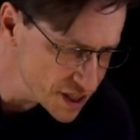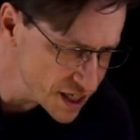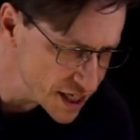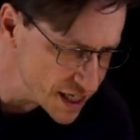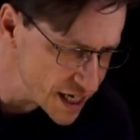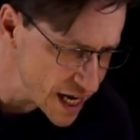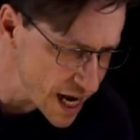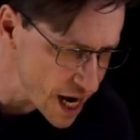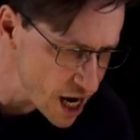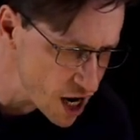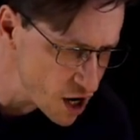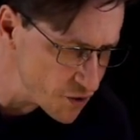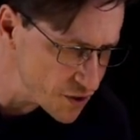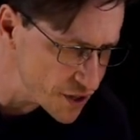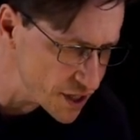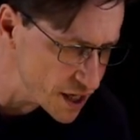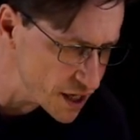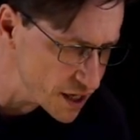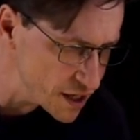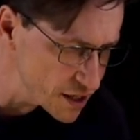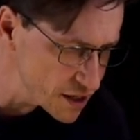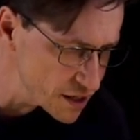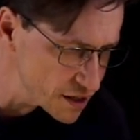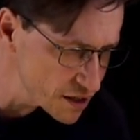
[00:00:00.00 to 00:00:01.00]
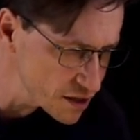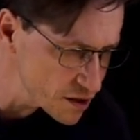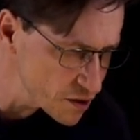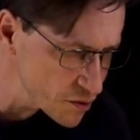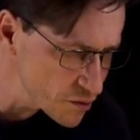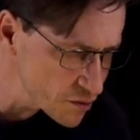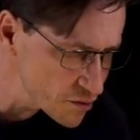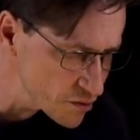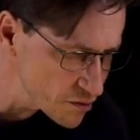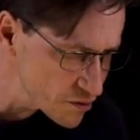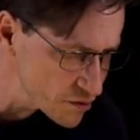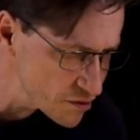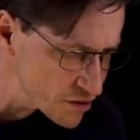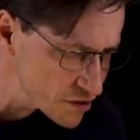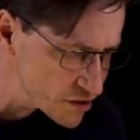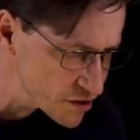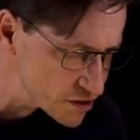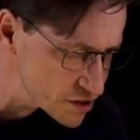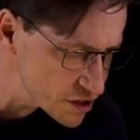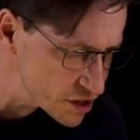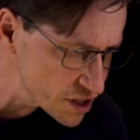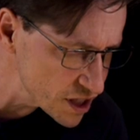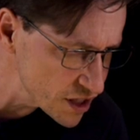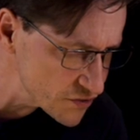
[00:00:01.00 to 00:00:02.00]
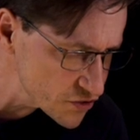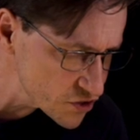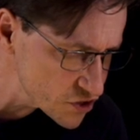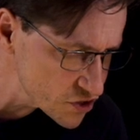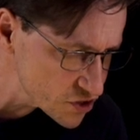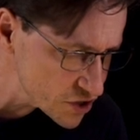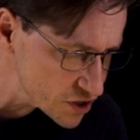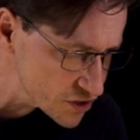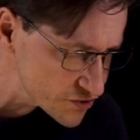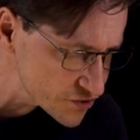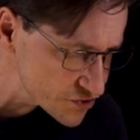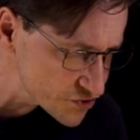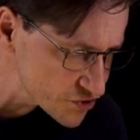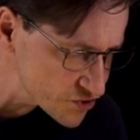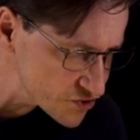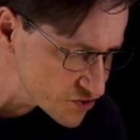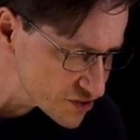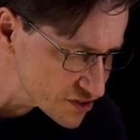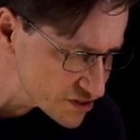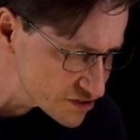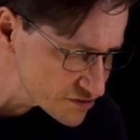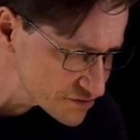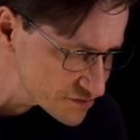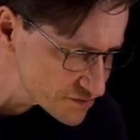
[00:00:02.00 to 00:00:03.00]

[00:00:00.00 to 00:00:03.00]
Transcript: in how they deliver services.